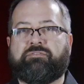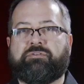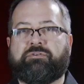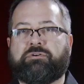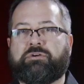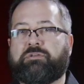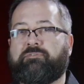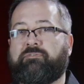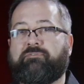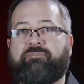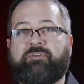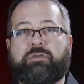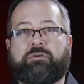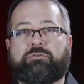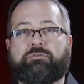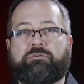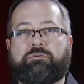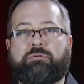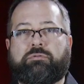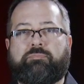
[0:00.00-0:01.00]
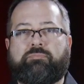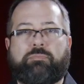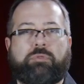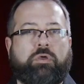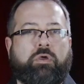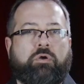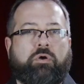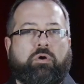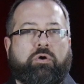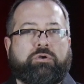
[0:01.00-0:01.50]
it under the hood of a vehicle,
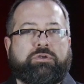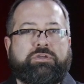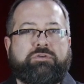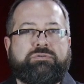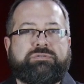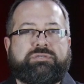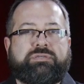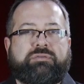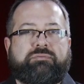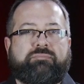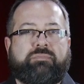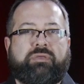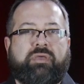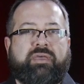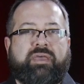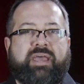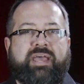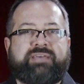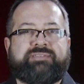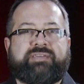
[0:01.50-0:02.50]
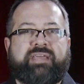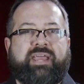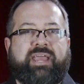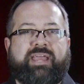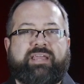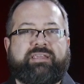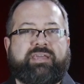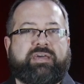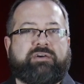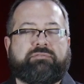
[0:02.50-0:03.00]
or use it as a
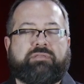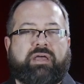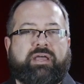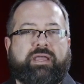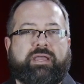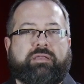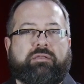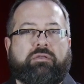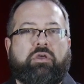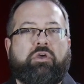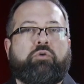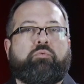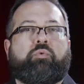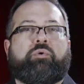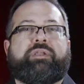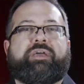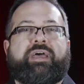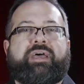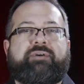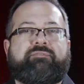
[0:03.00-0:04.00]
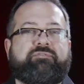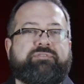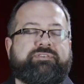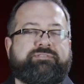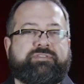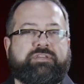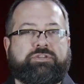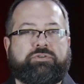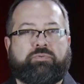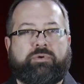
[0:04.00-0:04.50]
handheld light, whatever
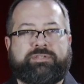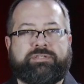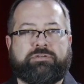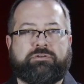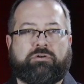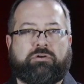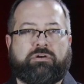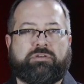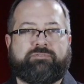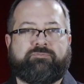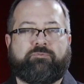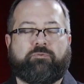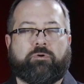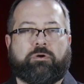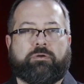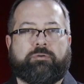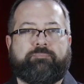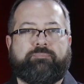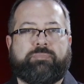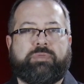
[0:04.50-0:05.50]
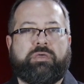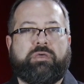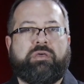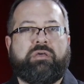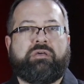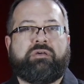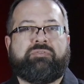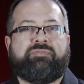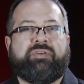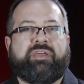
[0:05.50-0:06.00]
the situation calls for.
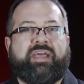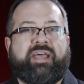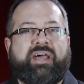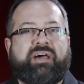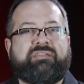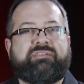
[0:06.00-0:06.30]
The